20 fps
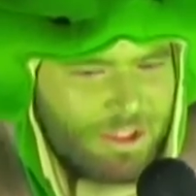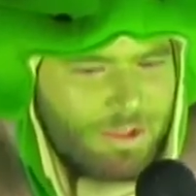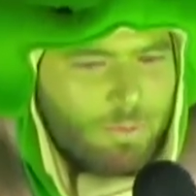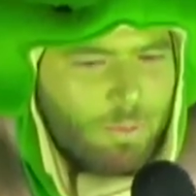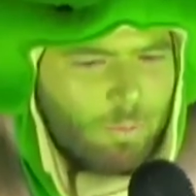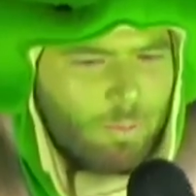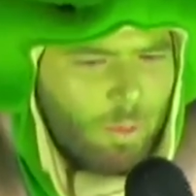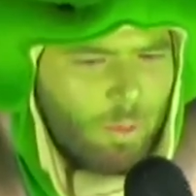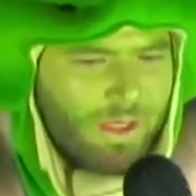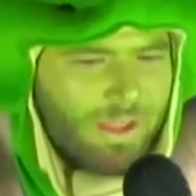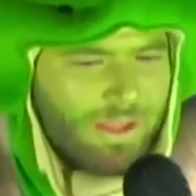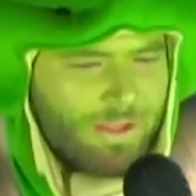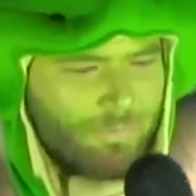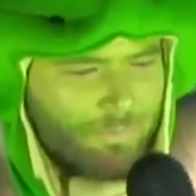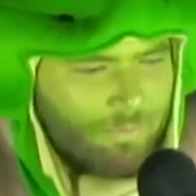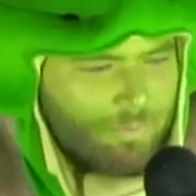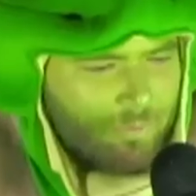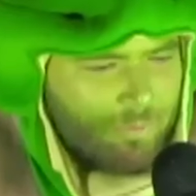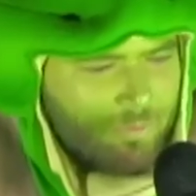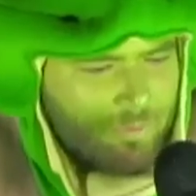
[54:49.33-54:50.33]
is one of
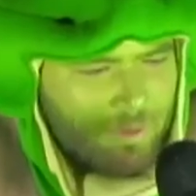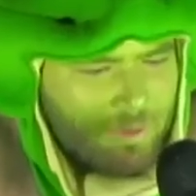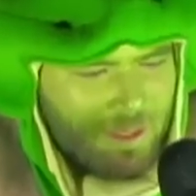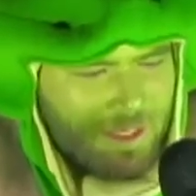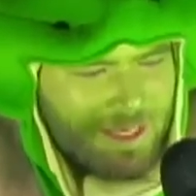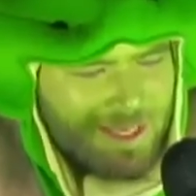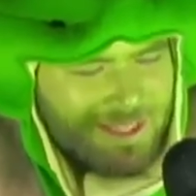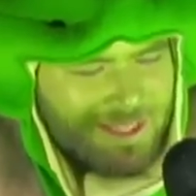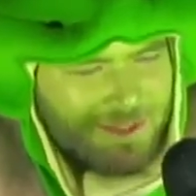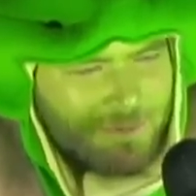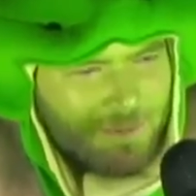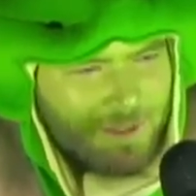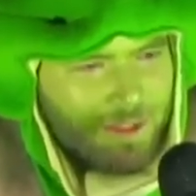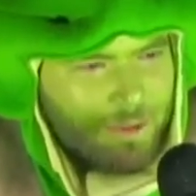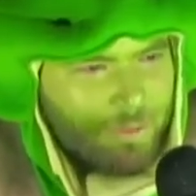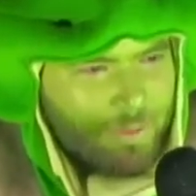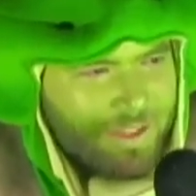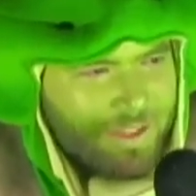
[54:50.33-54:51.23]
the